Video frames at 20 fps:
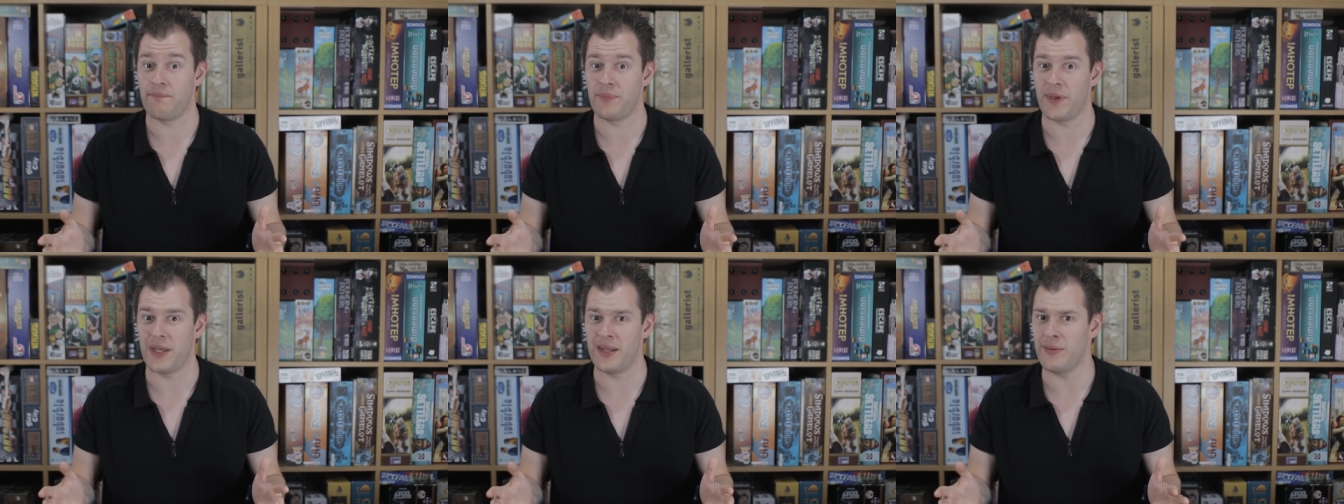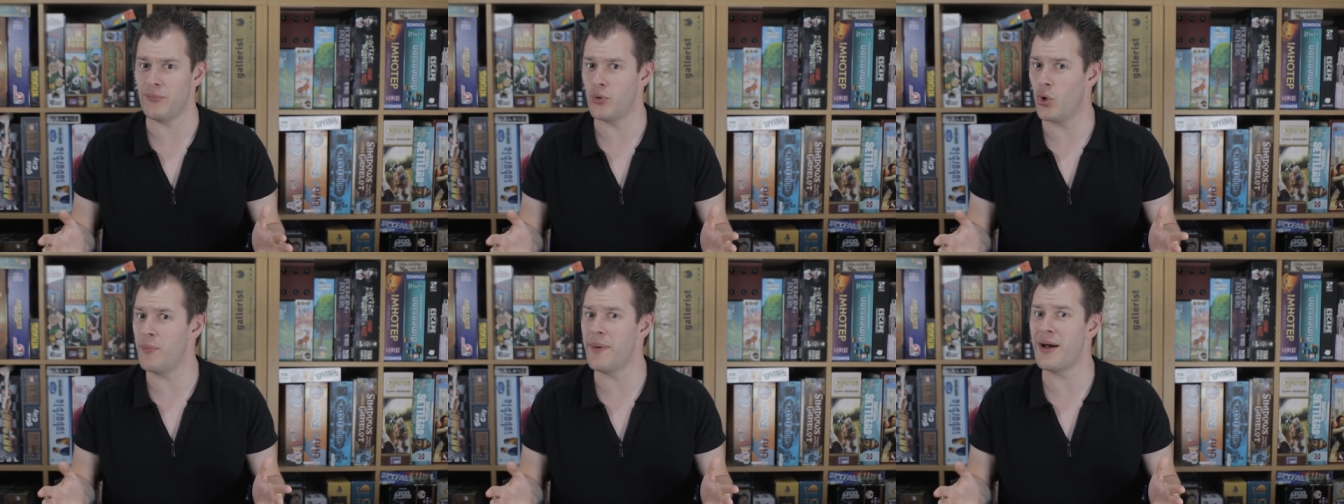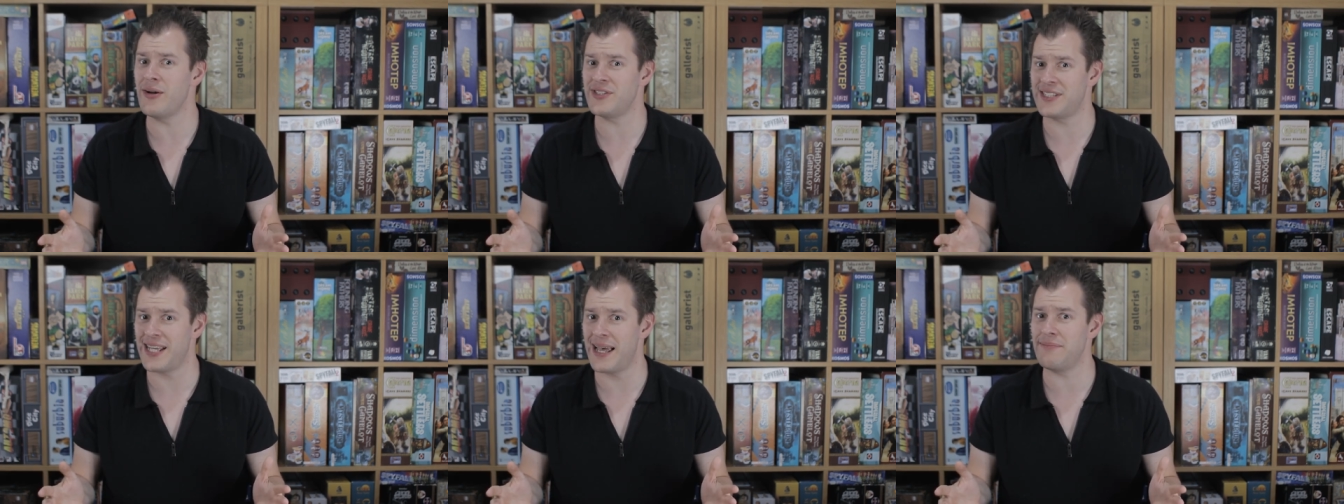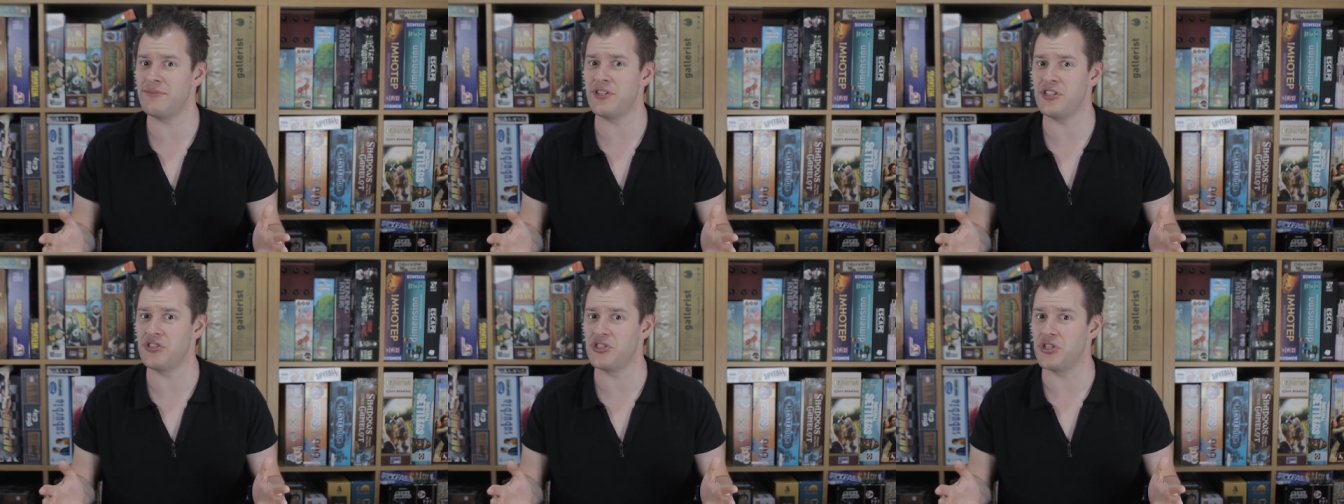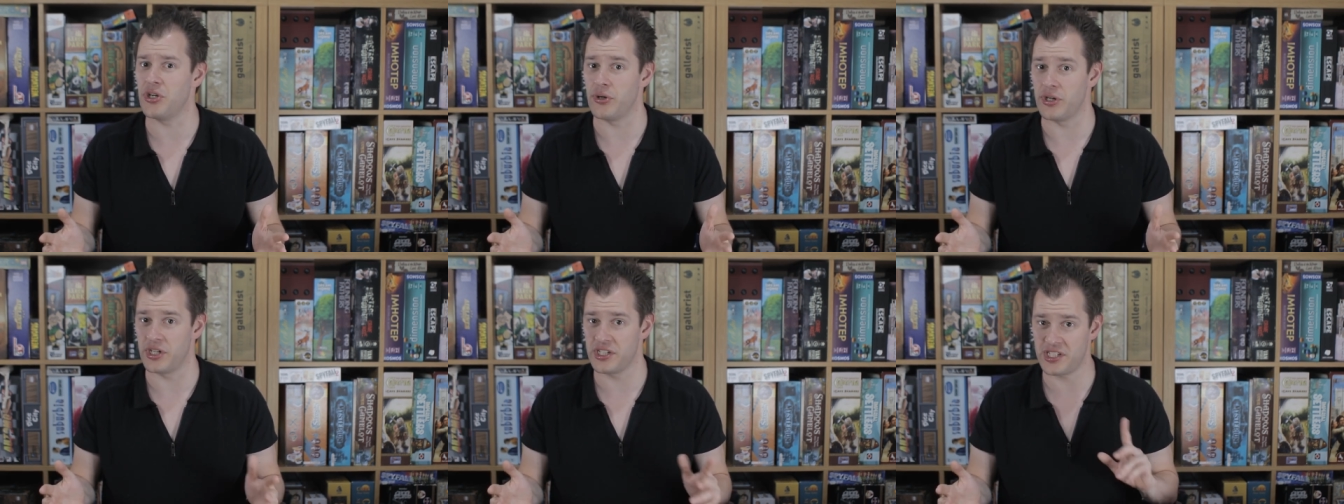And I'm almost tempted
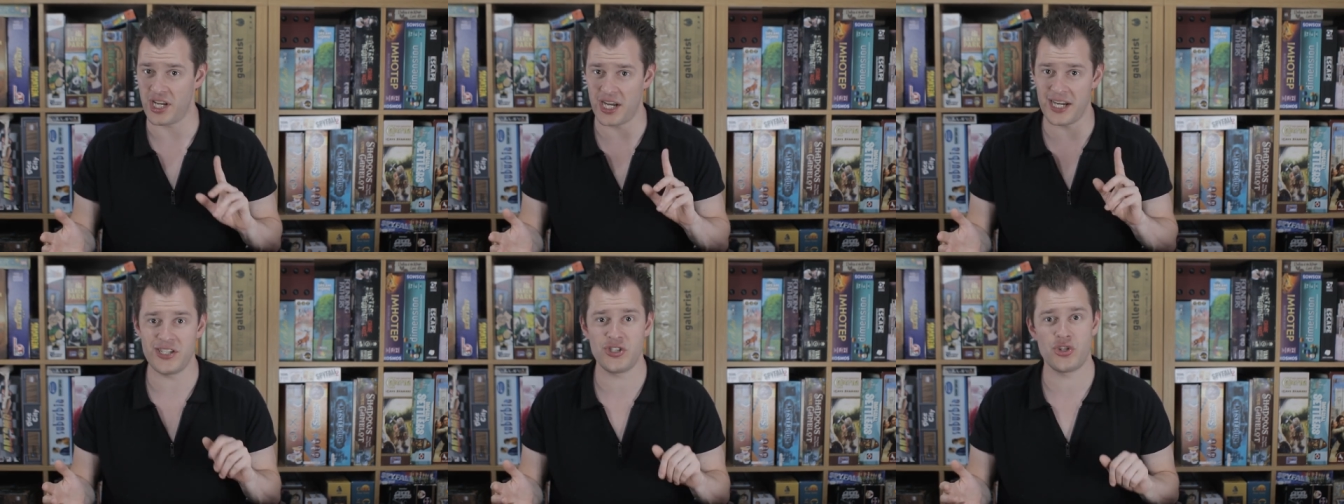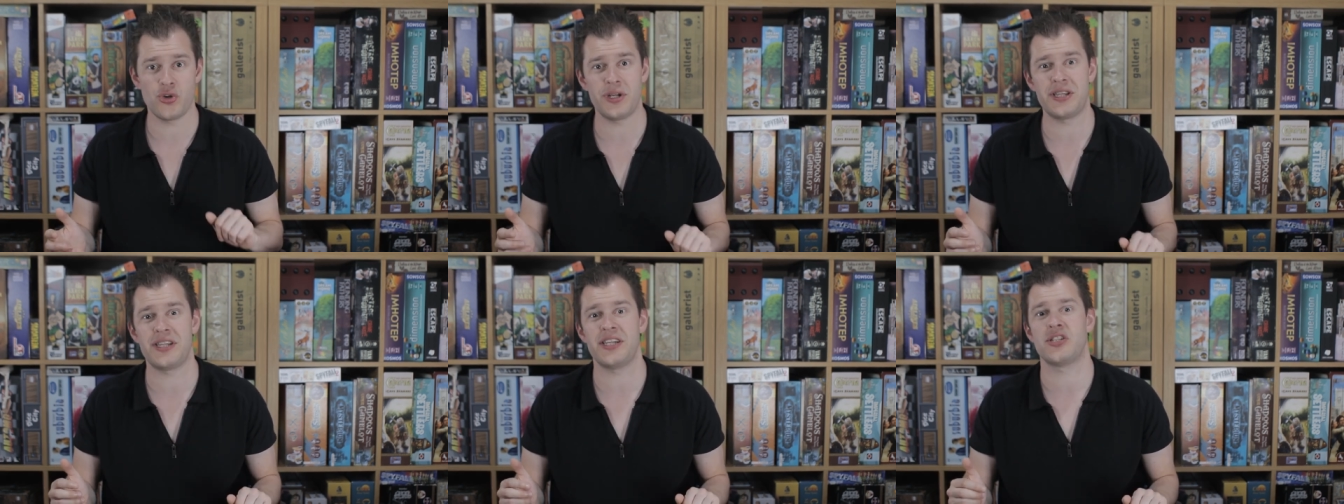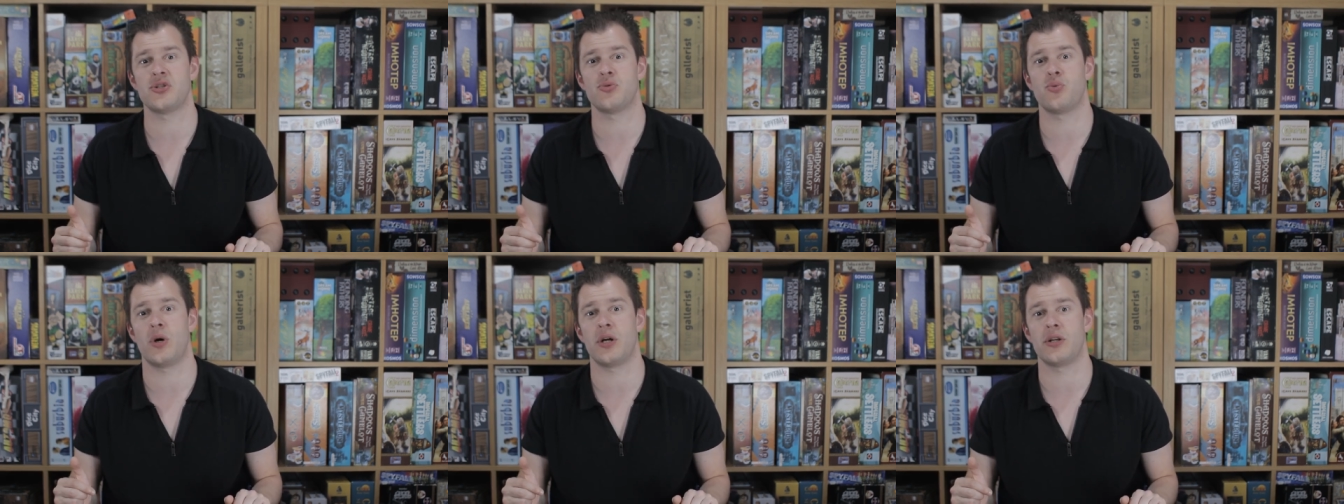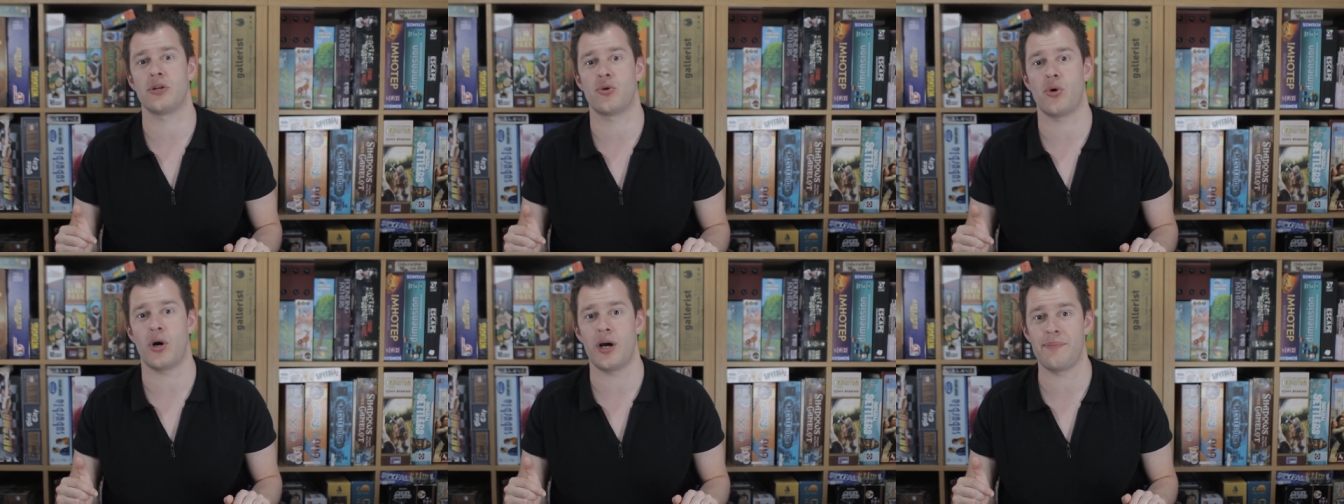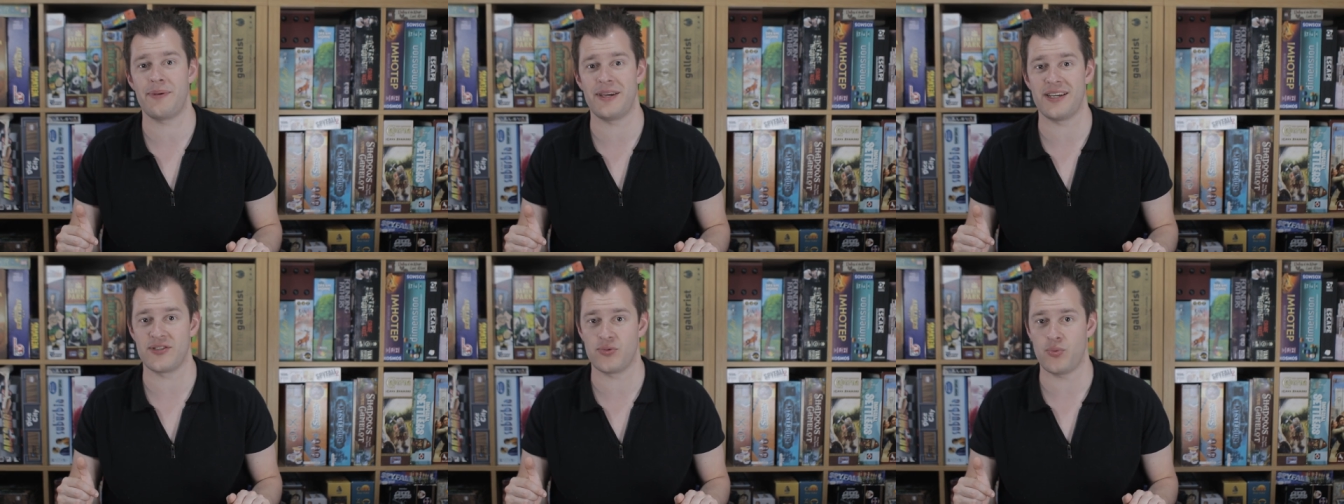to, because I enjoyed this one quite
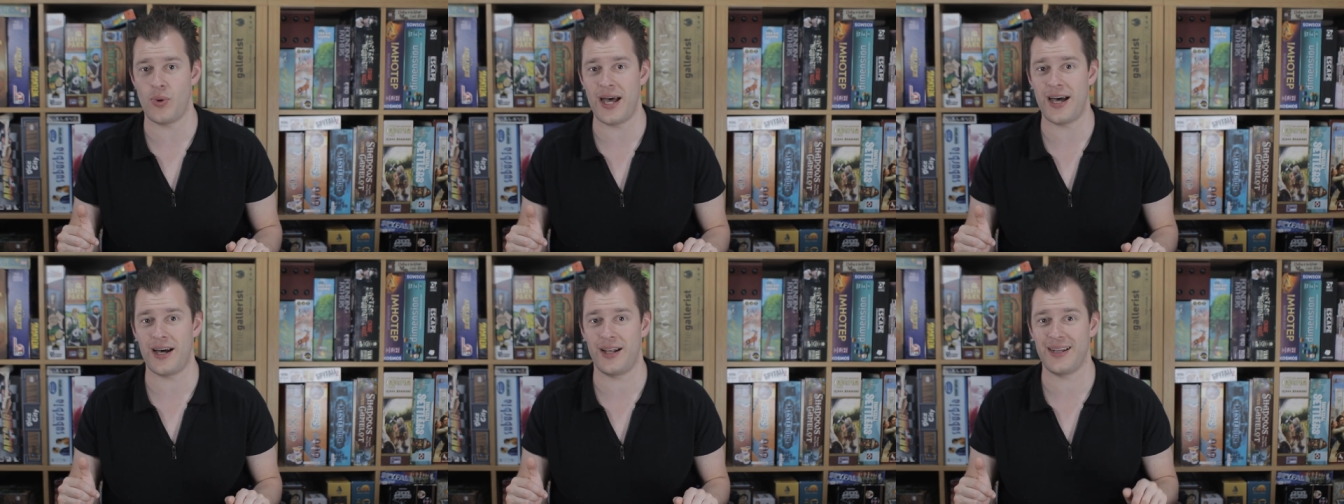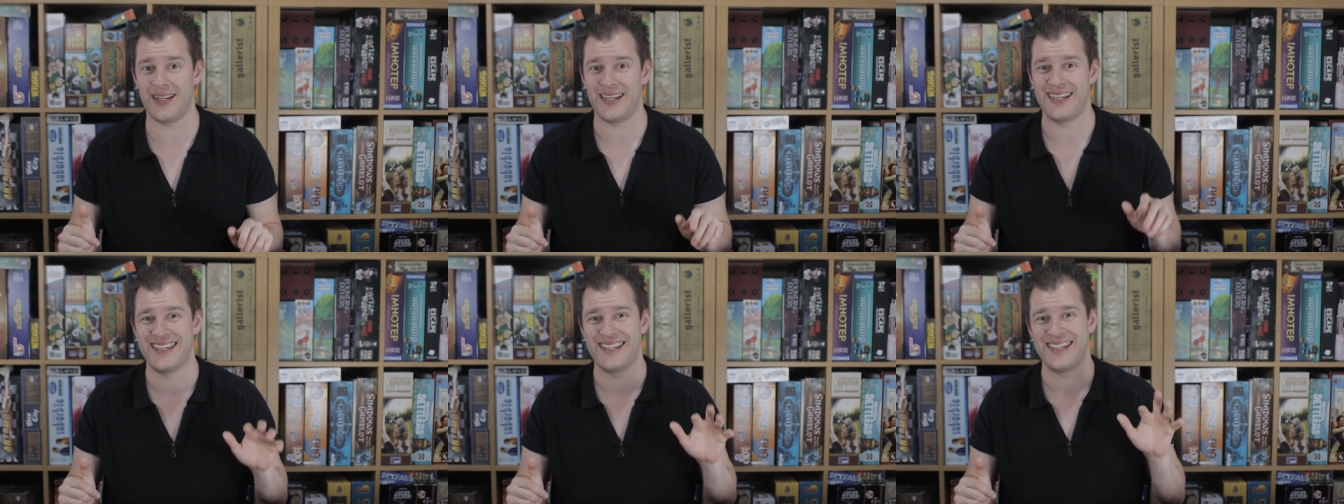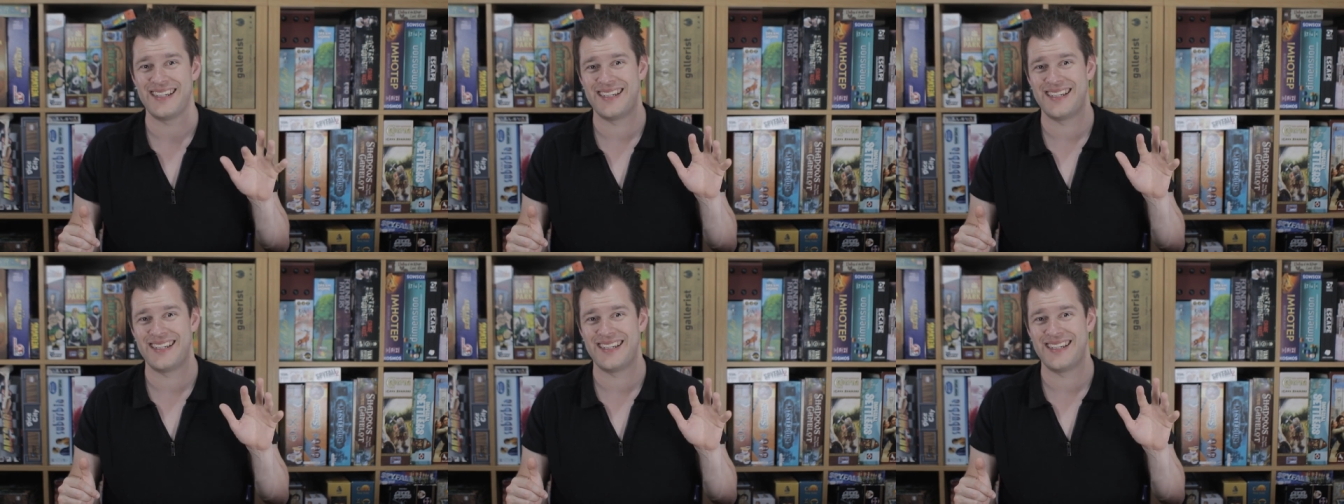a bit as well,